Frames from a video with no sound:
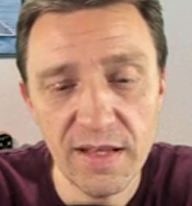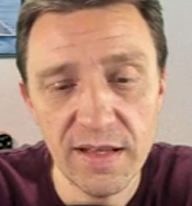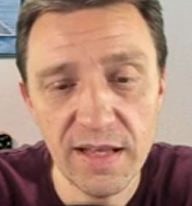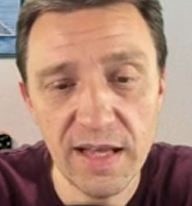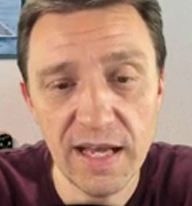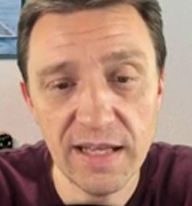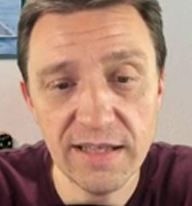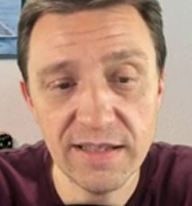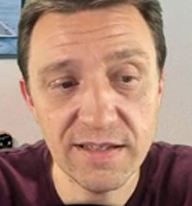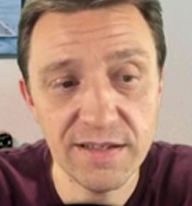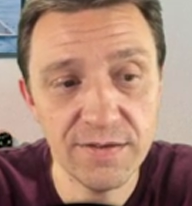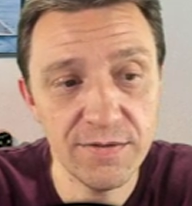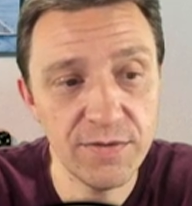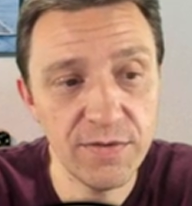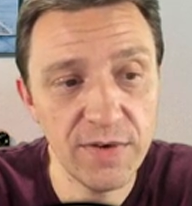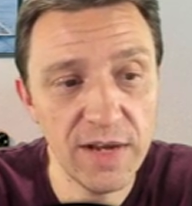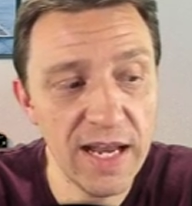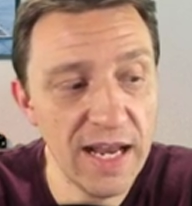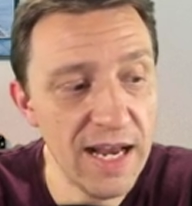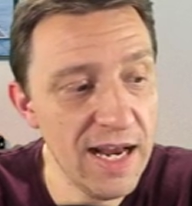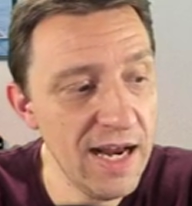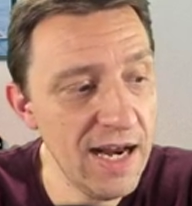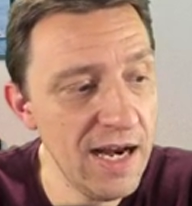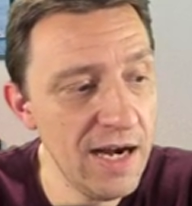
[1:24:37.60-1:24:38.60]
That's a
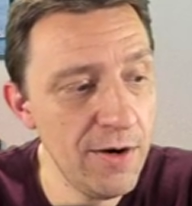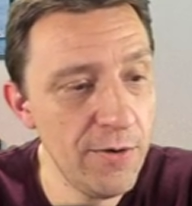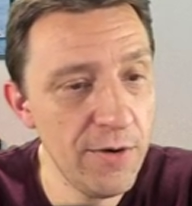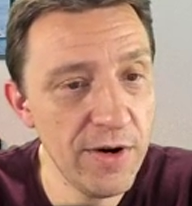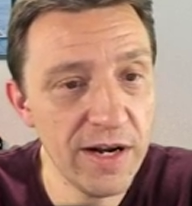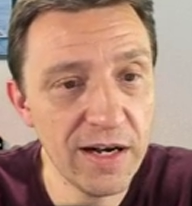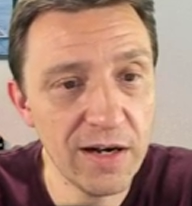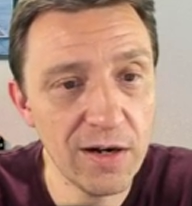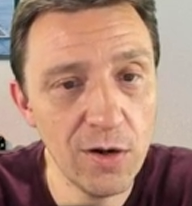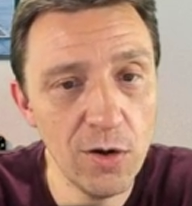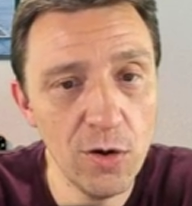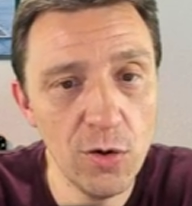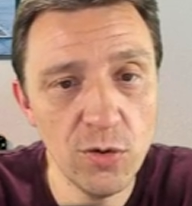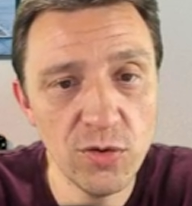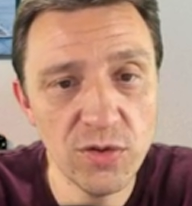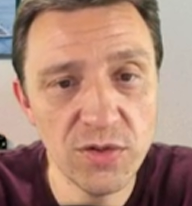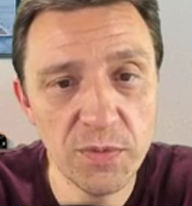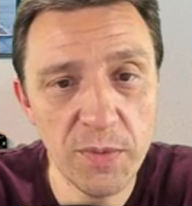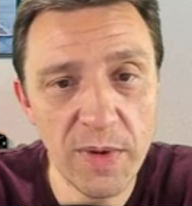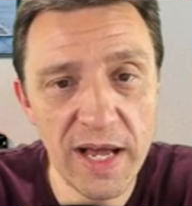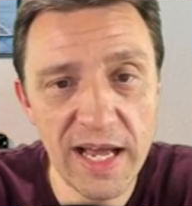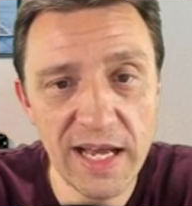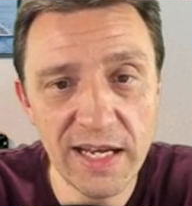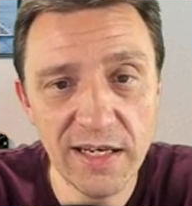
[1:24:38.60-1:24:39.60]
very
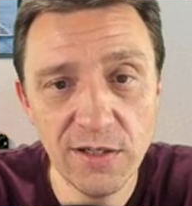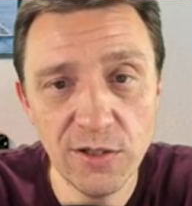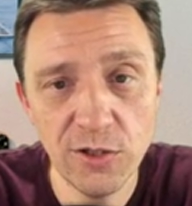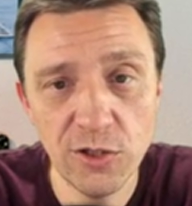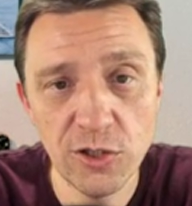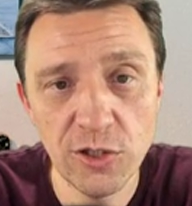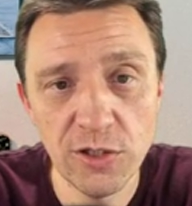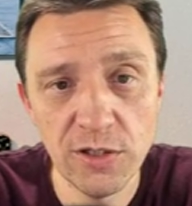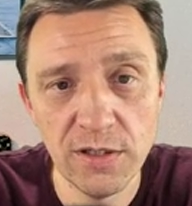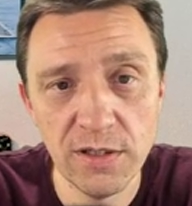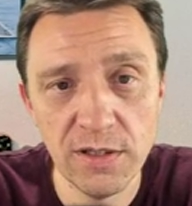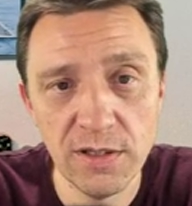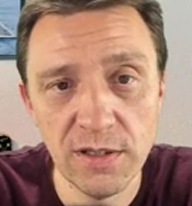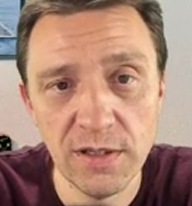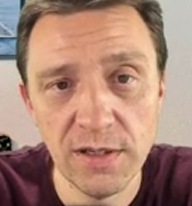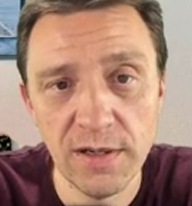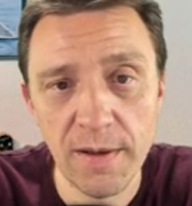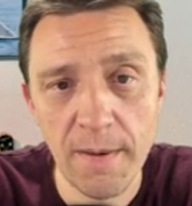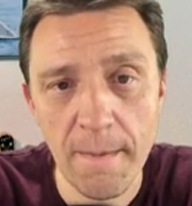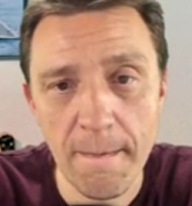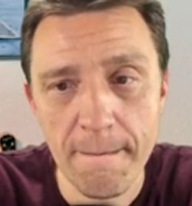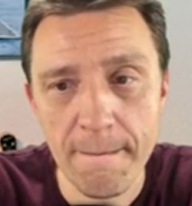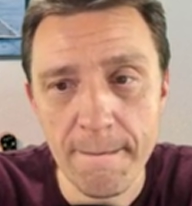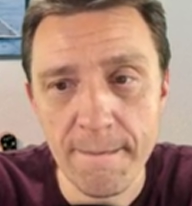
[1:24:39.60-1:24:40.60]
close match.
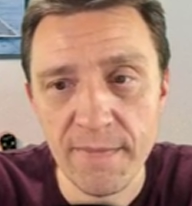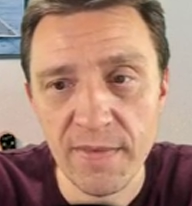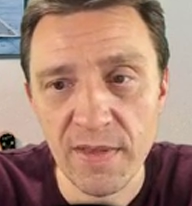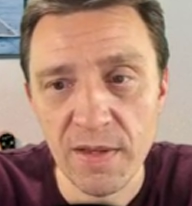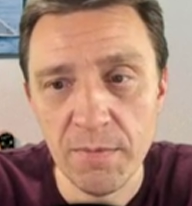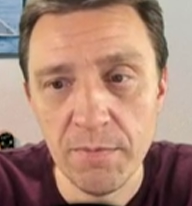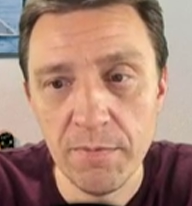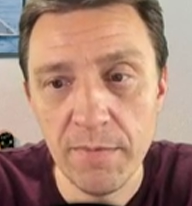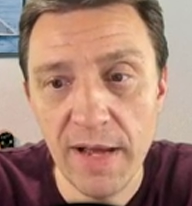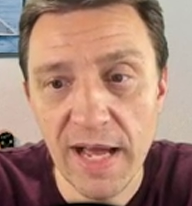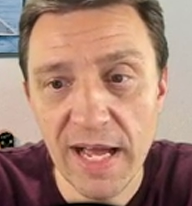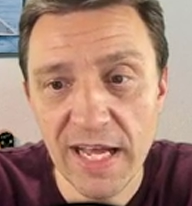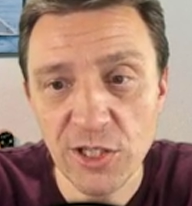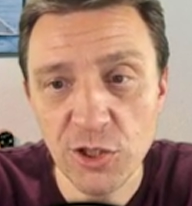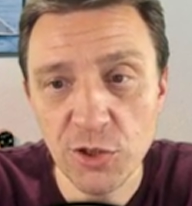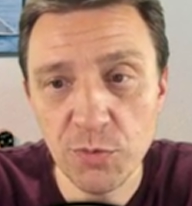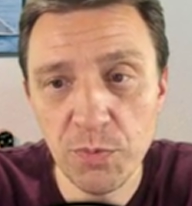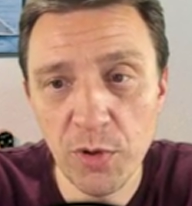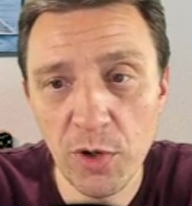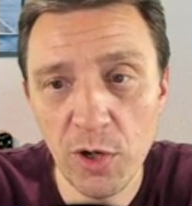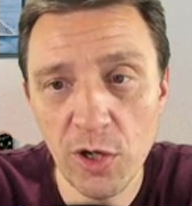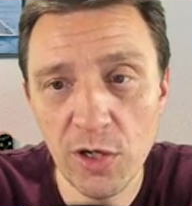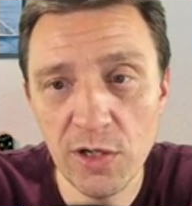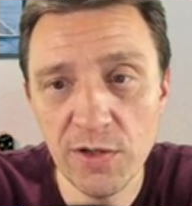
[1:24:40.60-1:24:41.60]

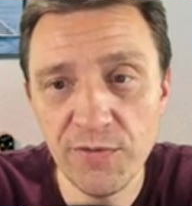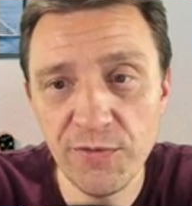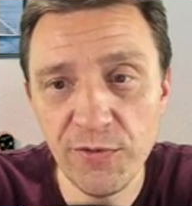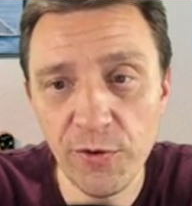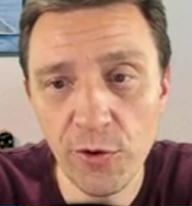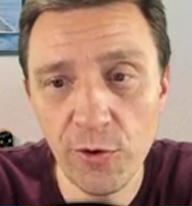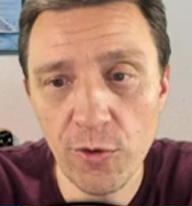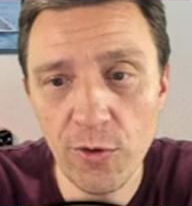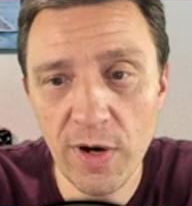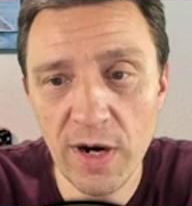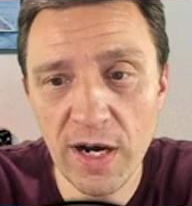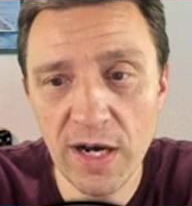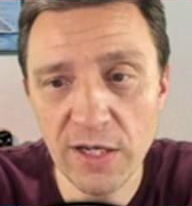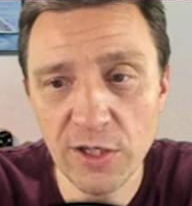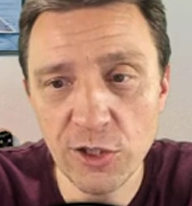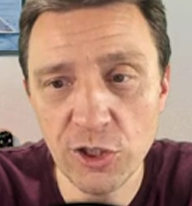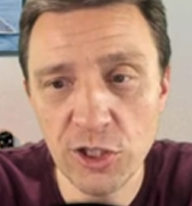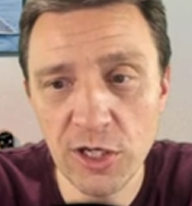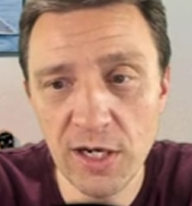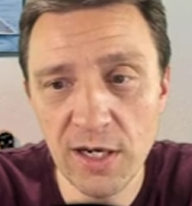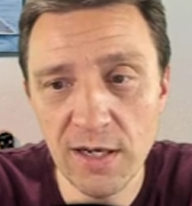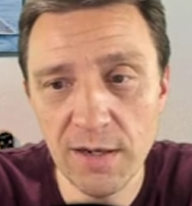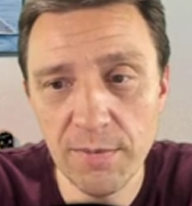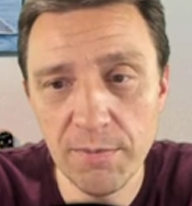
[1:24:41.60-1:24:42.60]
Match point for
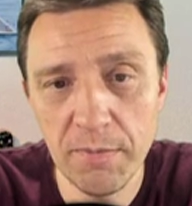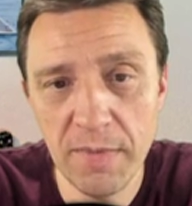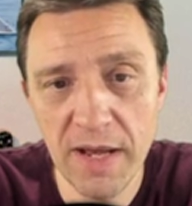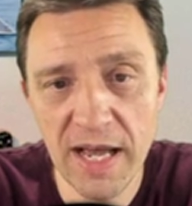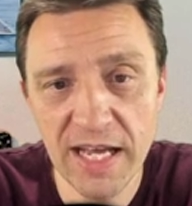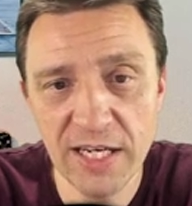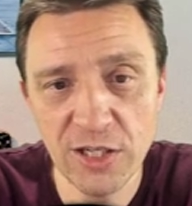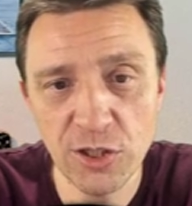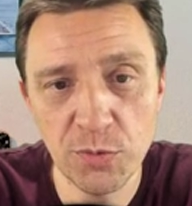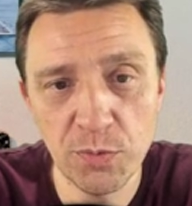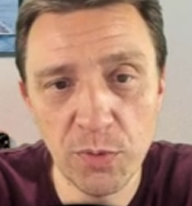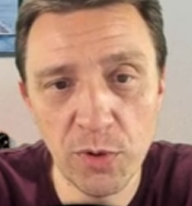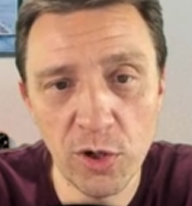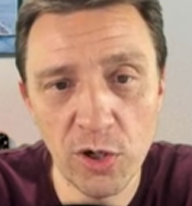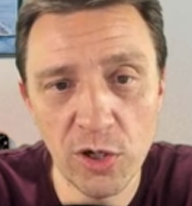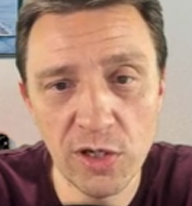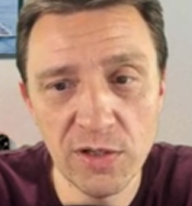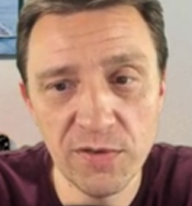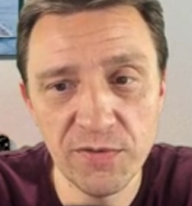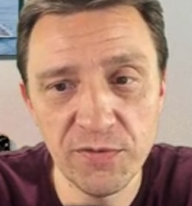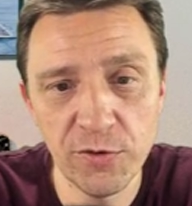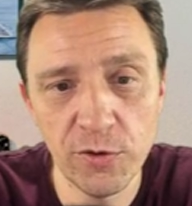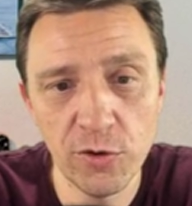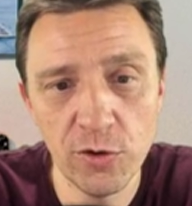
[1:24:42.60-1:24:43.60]
Russia. Match
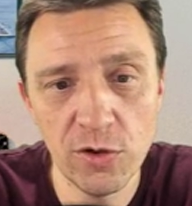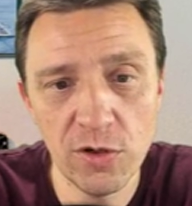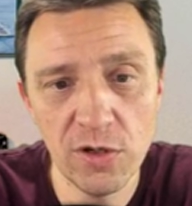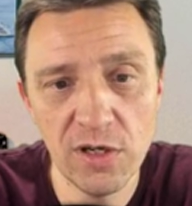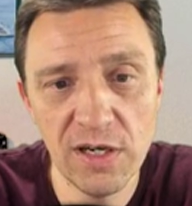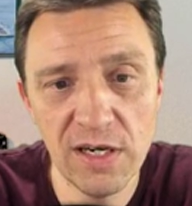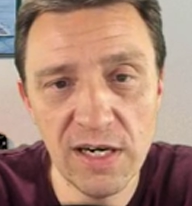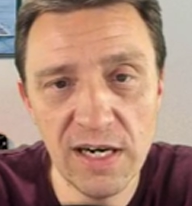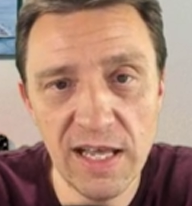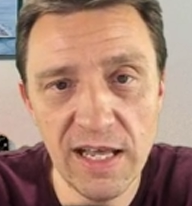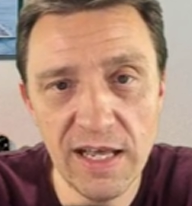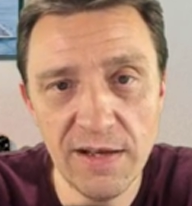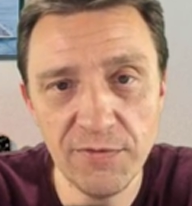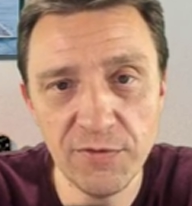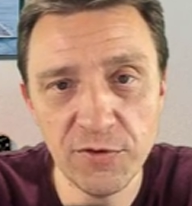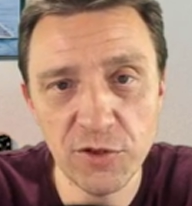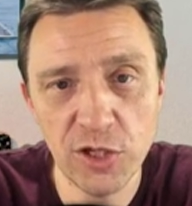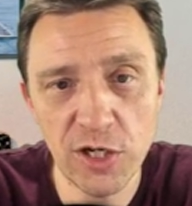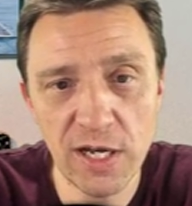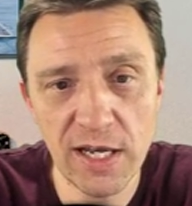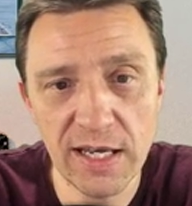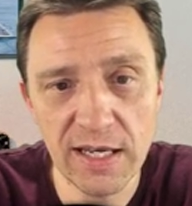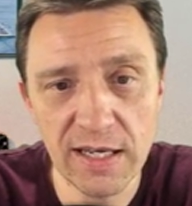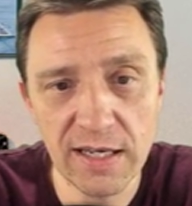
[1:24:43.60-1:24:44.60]
point for Lev
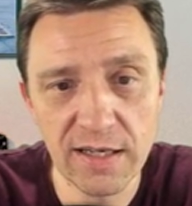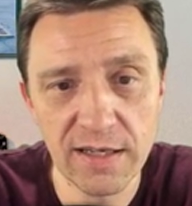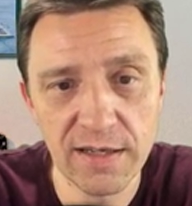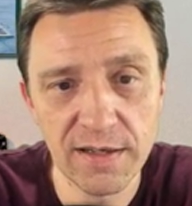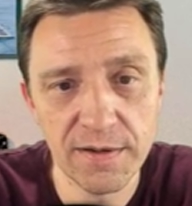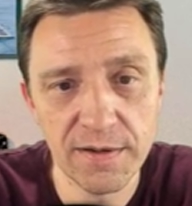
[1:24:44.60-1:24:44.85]
four ek.